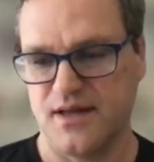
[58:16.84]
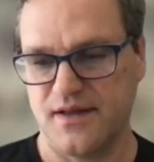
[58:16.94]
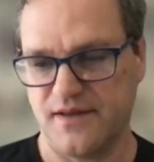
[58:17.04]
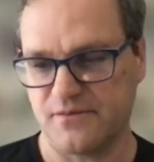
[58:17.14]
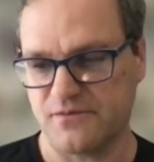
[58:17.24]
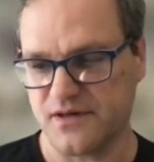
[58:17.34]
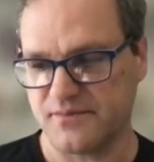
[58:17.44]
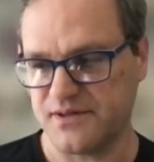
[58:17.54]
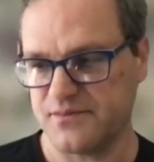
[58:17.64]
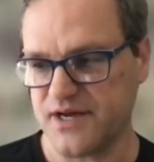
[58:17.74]
and then we're going
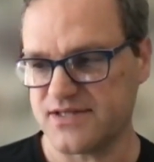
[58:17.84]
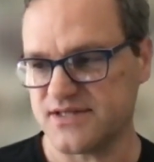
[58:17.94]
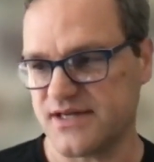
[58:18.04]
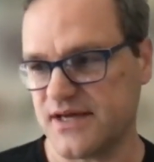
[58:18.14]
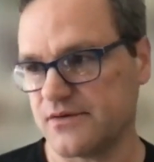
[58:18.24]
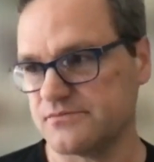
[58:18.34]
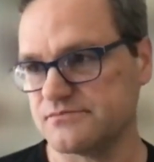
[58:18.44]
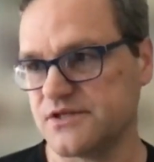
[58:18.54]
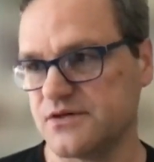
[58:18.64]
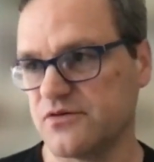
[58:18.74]
to be branching out,
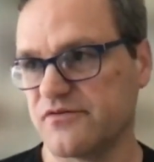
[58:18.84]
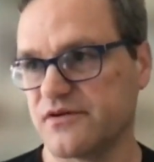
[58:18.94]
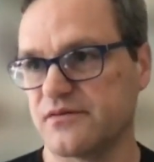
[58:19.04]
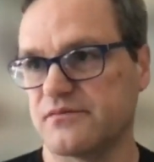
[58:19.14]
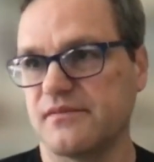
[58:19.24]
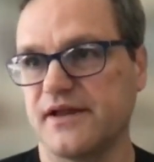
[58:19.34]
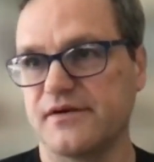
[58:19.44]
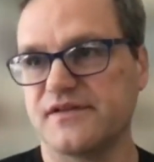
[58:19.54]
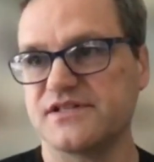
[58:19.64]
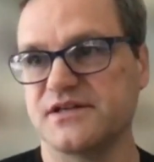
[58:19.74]
over
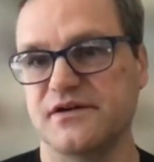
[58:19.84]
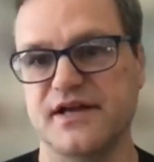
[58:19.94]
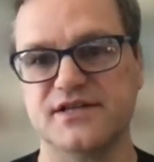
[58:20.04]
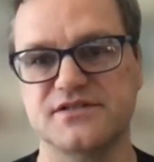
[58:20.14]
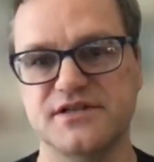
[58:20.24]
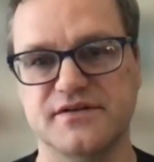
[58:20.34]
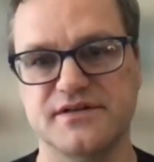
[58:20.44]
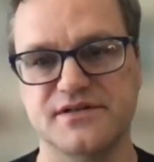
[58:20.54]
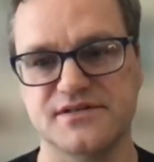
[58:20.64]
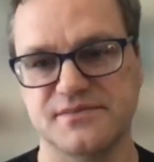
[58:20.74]
later this year, next year
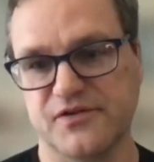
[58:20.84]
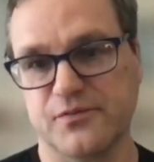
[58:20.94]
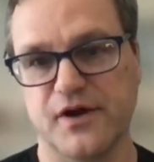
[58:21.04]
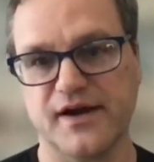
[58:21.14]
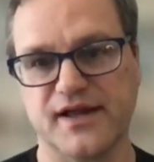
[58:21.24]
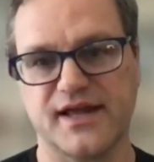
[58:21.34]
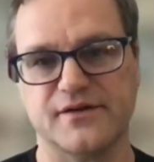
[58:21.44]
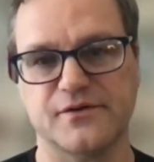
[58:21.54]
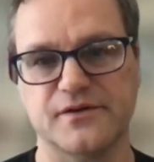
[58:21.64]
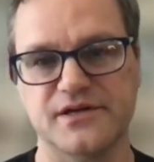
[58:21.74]
into some other product
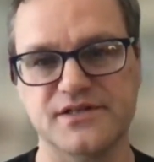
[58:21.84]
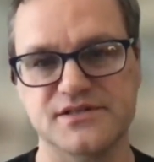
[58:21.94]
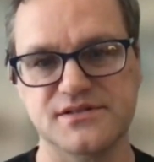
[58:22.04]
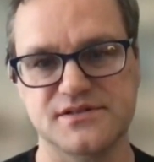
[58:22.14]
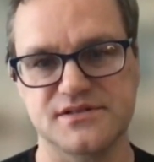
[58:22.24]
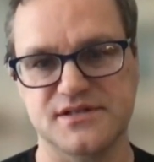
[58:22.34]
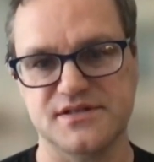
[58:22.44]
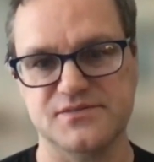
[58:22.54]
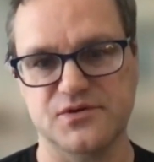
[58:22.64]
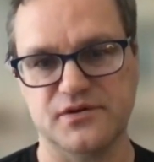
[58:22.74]
categories, just
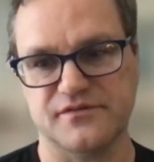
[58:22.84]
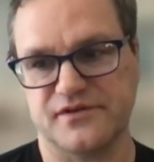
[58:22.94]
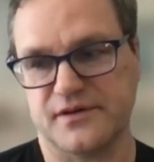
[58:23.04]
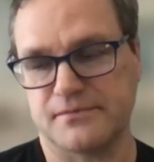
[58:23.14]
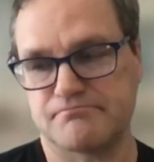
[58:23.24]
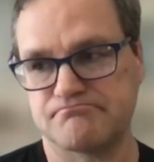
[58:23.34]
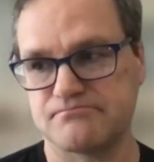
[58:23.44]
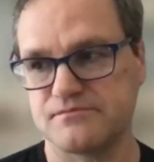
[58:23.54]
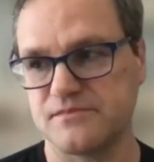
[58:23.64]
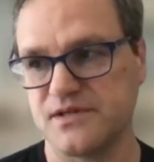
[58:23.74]
as more of a,
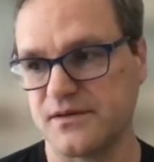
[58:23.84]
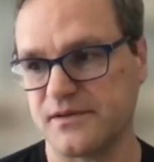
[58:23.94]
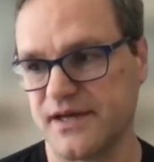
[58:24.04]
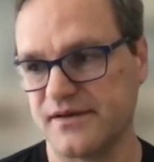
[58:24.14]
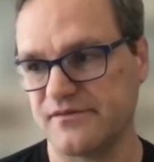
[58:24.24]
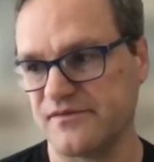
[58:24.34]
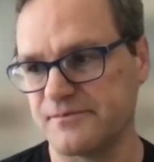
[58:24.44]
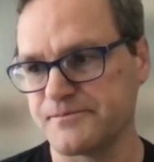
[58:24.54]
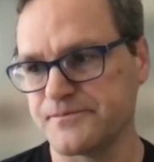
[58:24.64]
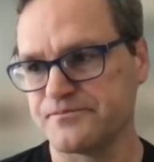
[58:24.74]
kind of,
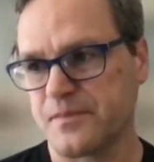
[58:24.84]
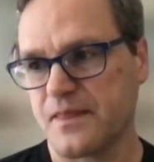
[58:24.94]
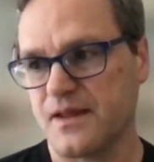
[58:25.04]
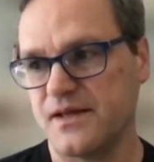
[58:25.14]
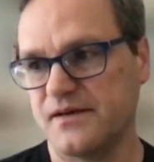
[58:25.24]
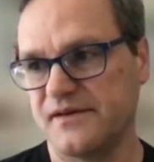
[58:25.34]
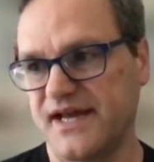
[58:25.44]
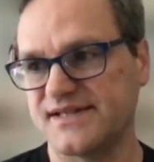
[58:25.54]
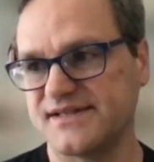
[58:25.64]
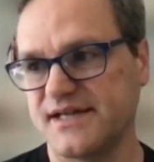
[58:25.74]

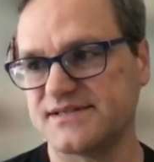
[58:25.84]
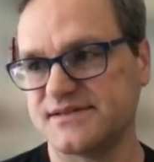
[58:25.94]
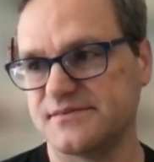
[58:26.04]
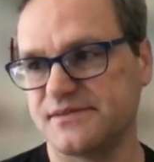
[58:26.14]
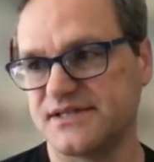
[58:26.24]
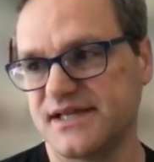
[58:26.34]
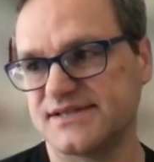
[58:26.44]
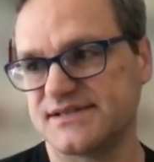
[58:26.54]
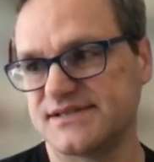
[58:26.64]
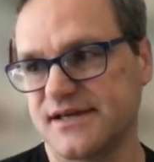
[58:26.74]
not Dyson, but
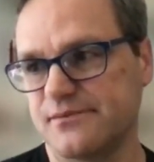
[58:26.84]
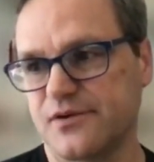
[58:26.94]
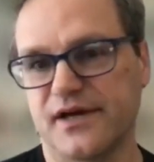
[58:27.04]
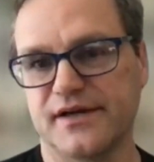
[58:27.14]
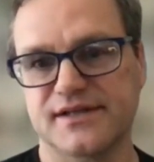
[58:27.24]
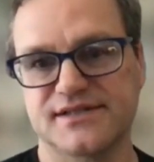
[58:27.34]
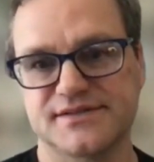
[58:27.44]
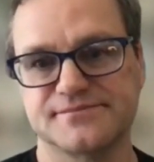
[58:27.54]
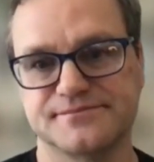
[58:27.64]
Dyson type products.